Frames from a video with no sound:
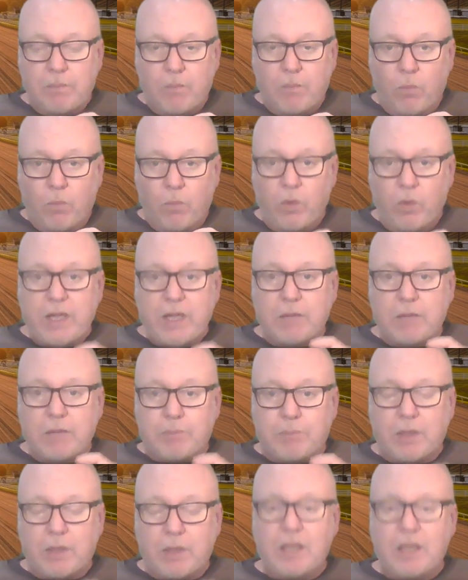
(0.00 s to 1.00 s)
We
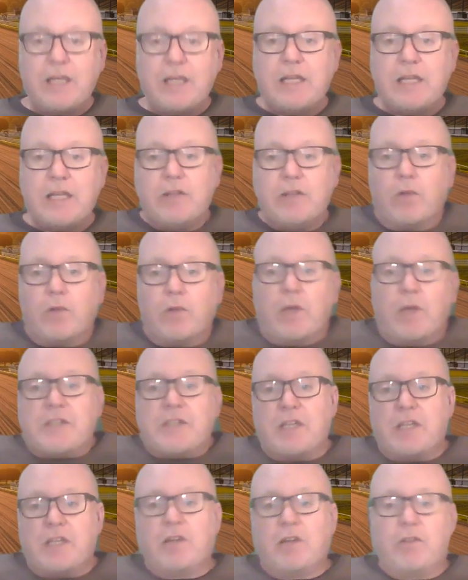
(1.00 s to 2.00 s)
plead the
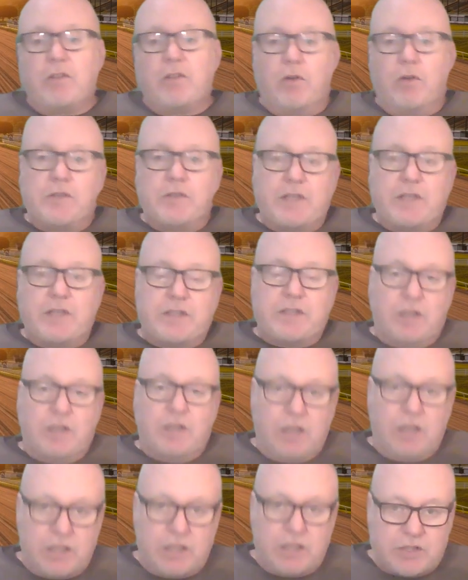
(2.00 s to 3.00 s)
racing authorities to
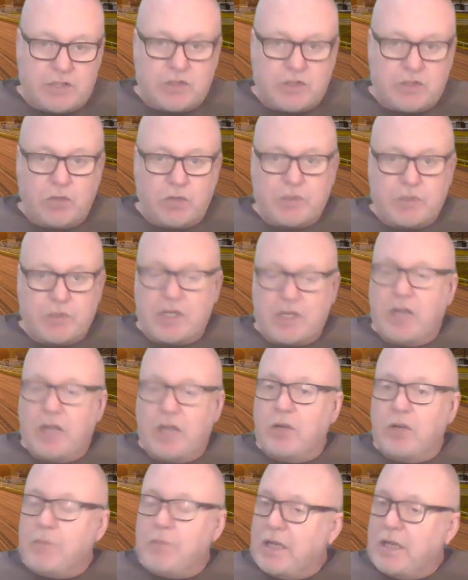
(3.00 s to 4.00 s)
listen to us, and I
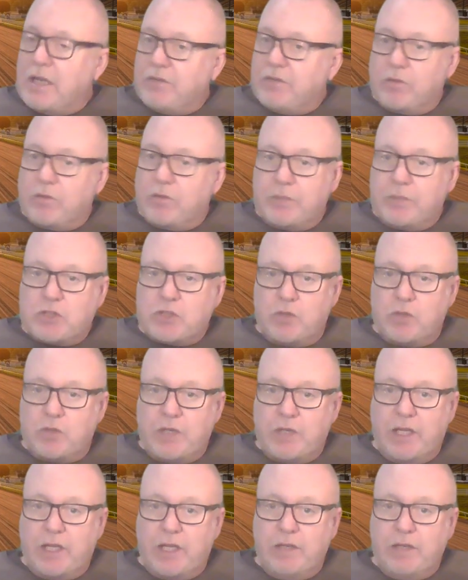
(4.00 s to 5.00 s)
know many of them will be
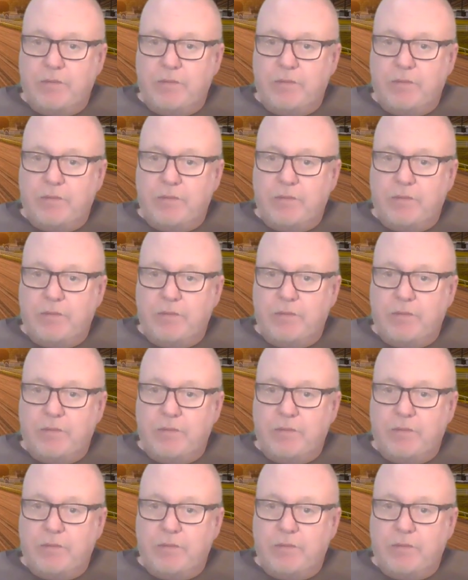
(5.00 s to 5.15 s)
tuning in.